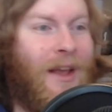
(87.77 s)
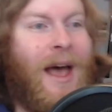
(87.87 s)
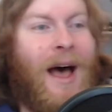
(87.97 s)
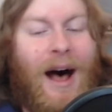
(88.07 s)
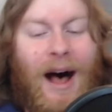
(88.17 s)

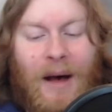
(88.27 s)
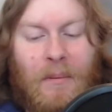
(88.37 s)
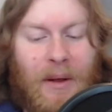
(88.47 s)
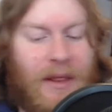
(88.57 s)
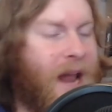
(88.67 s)
Uh,
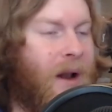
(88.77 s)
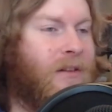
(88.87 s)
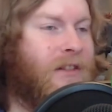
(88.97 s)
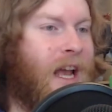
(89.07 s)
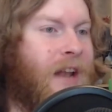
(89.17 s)
but that all
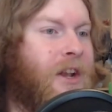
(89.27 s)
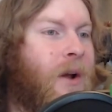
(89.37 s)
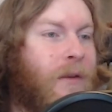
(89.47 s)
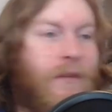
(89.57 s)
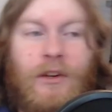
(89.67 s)
said, you
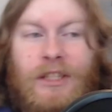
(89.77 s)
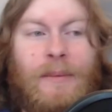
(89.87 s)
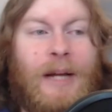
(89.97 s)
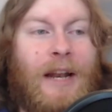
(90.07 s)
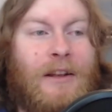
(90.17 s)
know, the first thing
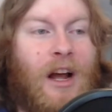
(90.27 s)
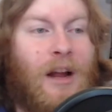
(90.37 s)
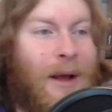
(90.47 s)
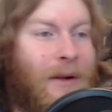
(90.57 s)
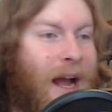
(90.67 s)
we got to talk
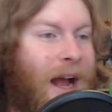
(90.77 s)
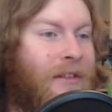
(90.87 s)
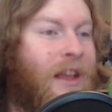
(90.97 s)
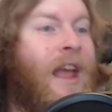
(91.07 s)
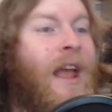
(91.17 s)
about,
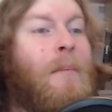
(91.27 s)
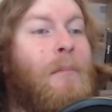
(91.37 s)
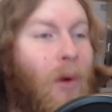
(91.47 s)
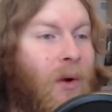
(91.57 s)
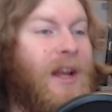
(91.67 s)
guys,
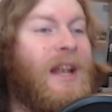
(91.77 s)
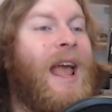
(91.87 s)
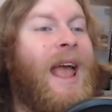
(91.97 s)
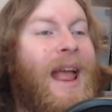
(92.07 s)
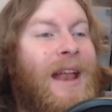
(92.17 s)
Morgan
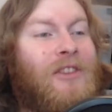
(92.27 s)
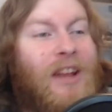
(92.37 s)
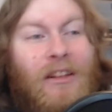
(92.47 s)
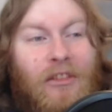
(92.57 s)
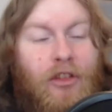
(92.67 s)
Edge
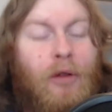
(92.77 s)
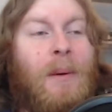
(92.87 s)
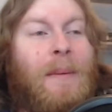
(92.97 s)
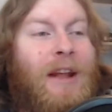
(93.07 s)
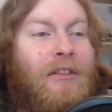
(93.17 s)
is
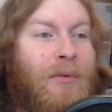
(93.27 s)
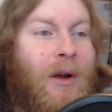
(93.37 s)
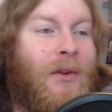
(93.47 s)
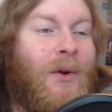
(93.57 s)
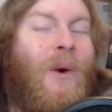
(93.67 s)
Superman's
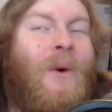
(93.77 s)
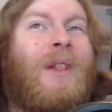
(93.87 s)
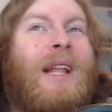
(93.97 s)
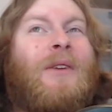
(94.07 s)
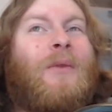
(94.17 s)
brother.
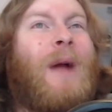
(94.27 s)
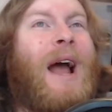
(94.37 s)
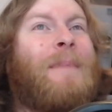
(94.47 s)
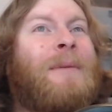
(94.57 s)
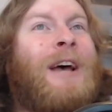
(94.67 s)
Holy
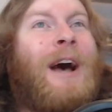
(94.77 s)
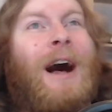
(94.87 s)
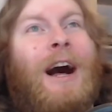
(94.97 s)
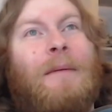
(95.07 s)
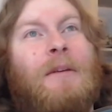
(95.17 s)
crap.
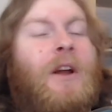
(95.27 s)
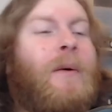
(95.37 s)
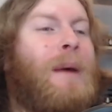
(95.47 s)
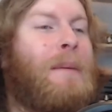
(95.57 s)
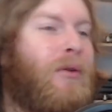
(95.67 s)
Um, you know,
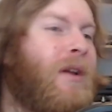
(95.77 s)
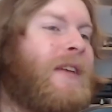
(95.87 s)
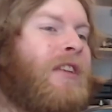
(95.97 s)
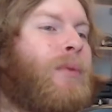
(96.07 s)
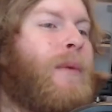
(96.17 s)
my
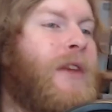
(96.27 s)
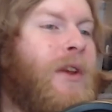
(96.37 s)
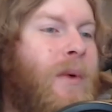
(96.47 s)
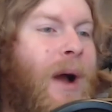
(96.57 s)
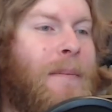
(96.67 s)
previous
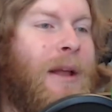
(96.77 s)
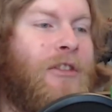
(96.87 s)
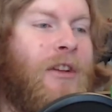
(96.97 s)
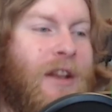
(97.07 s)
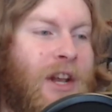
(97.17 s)
review, I
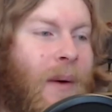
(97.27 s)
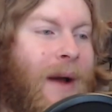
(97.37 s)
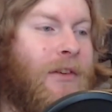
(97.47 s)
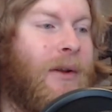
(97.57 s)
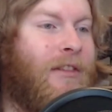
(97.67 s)
mentioned, you know,
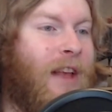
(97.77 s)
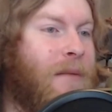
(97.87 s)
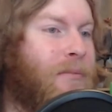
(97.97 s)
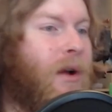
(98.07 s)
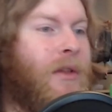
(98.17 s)
after he
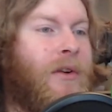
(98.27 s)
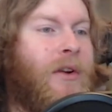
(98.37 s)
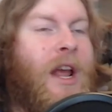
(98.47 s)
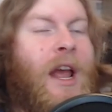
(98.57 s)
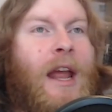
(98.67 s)
said brother,
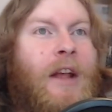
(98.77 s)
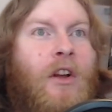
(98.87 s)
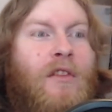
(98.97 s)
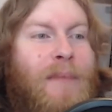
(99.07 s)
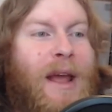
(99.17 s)
it
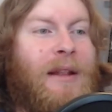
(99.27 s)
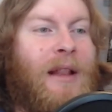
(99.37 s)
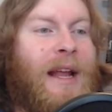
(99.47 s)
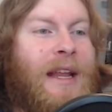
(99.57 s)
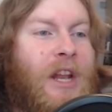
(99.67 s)
could have meant
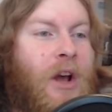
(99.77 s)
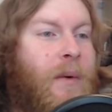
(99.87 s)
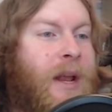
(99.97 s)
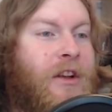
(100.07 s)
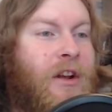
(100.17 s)
like, you know,
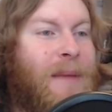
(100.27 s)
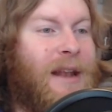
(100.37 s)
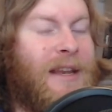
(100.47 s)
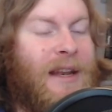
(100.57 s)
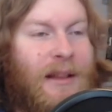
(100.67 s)
he could have
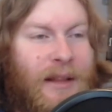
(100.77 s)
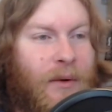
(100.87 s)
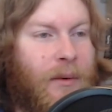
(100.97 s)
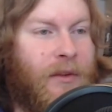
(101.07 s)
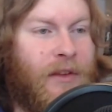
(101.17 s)
meant it in a
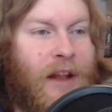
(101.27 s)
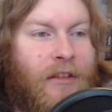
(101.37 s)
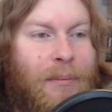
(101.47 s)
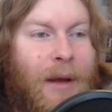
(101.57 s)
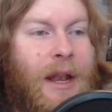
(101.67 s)
literal sense,
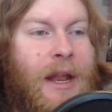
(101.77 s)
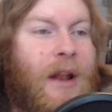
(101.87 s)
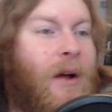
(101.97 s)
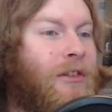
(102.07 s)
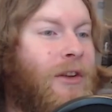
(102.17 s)
but it
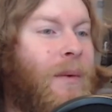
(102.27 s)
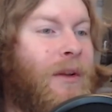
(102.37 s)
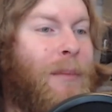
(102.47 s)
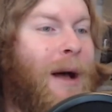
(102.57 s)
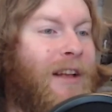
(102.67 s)
also
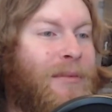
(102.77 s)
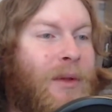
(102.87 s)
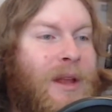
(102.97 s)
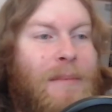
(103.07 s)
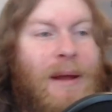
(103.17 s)
was possible
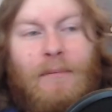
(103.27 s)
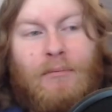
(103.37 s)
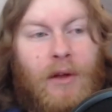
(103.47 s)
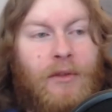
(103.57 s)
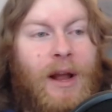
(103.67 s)
he meant
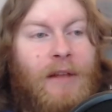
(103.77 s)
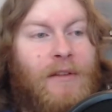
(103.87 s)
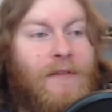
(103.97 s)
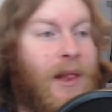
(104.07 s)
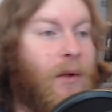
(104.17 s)
brother as
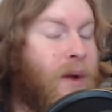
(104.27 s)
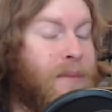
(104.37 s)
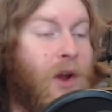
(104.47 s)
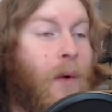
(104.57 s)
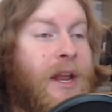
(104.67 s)
in fellow
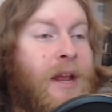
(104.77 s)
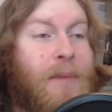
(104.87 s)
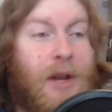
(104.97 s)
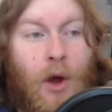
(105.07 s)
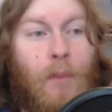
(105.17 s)
Kryptonian.
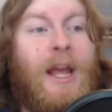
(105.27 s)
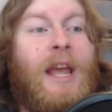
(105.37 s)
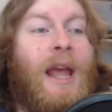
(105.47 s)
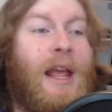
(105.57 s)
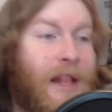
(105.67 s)
But nope,
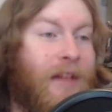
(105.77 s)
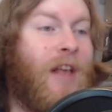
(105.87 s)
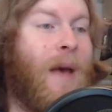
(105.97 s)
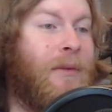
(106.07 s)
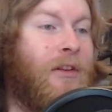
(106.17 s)
in this
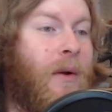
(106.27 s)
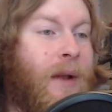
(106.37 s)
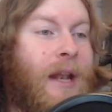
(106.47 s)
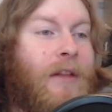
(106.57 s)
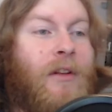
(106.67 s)
episode,
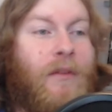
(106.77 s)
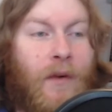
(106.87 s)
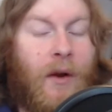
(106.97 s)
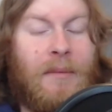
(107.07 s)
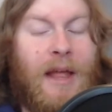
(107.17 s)
it is
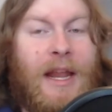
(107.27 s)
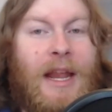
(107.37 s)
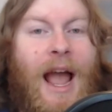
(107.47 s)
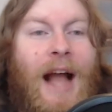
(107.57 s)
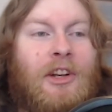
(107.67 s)
confirmed that
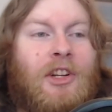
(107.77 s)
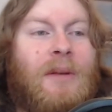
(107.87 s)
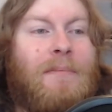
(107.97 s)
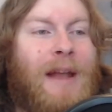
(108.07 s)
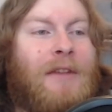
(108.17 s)
he actually
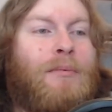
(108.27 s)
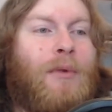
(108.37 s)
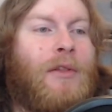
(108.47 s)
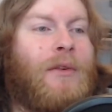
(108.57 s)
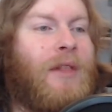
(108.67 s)
meant
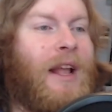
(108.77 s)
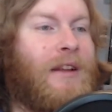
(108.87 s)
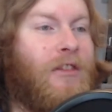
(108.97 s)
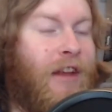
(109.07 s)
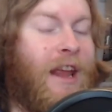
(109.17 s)
brother. Like,
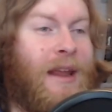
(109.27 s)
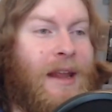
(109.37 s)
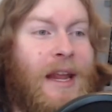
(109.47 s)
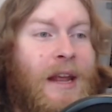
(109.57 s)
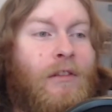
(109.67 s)

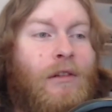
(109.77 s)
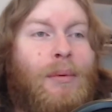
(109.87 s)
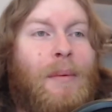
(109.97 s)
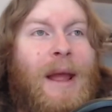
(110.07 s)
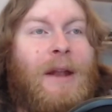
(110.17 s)
he and
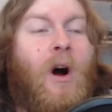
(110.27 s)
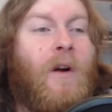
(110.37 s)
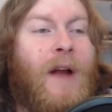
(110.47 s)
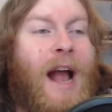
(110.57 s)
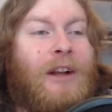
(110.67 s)
Superman
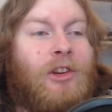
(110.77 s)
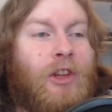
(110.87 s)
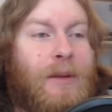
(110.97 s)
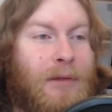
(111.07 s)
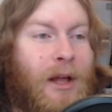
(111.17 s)
are
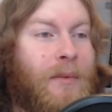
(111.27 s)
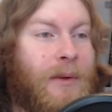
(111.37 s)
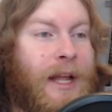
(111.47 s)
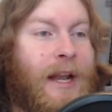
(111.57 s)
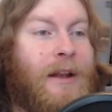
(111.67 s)
actually blood
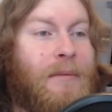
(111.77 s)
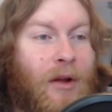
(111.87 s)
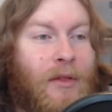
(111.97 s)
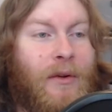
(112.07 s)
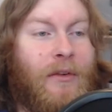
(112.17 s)
related
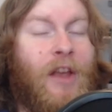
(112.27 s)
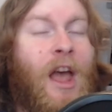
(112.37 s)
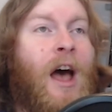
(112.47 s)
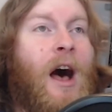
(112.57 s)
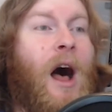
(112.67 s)
brothers
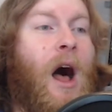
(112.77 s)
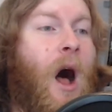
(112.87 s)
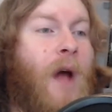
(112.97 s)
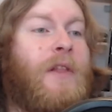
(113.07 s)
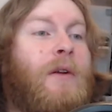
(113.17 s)
uh,
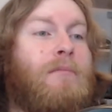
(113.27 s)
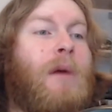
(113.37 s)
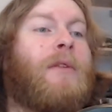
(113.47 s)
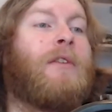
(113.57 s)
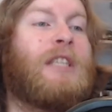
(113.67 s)
on their
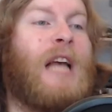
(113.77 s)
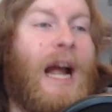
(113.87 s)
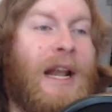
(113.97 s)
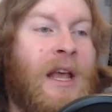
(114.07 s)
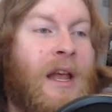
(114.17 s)
mother's
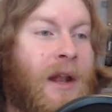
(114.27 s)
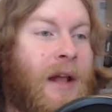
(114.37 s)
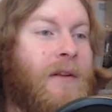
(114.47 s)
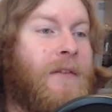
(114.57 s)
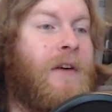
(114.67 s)
side,
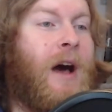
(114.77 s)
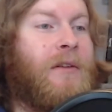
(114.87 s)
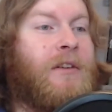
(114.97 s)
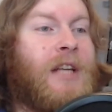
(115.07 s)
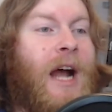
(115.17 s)
not their
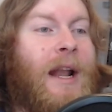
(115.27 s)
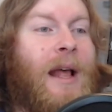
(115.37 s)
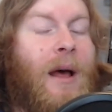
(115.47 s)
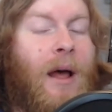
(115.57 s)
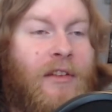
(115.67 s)
father's side.
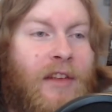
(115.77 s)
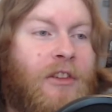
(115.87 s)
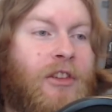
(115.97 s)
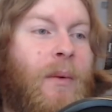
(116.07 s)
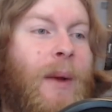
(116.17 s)
Uh,
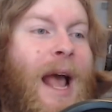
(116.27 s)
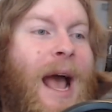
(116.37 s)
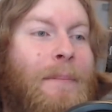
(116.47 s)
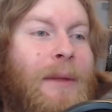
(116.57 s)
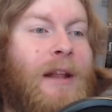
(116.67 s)
essentially, what
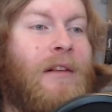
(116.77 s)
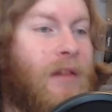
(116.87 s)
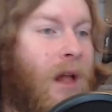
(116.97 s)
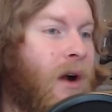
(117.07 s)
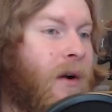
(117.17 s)
happened is
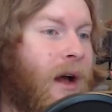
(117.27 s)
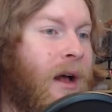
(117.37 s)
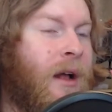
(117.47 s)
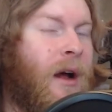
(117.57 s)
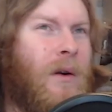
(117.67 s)
Lara,
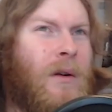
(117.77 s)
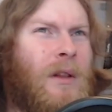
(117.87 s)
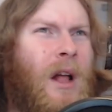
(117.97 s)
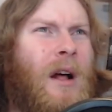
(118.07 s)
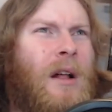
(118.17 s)
or
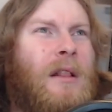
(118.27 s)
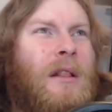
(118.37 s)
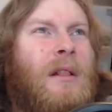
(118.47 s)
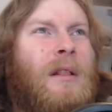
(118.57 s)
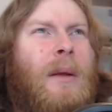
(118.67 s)
La uh,
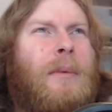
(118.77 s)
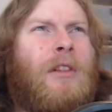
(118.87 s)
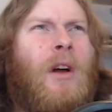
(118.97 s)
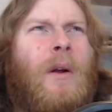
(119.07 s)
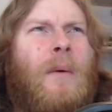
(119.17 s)
it was
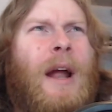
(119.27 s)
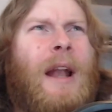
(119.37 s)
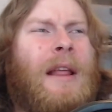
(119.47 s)
Lara, right?